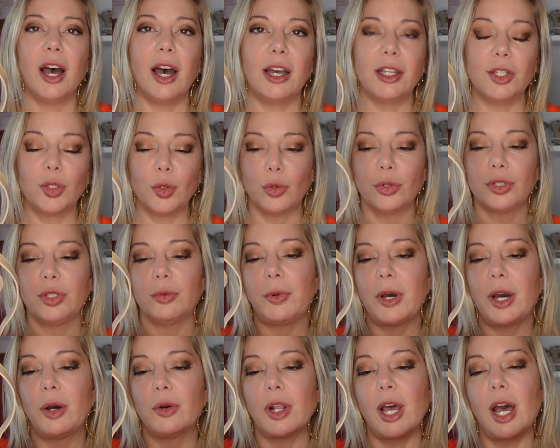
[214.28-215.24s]
i talked
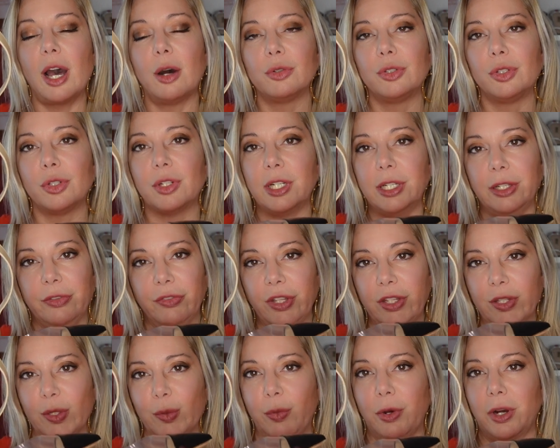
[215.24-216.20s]
about how to clean
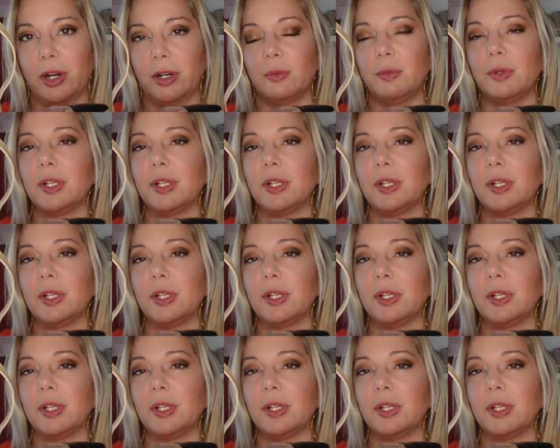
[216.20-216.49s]
this part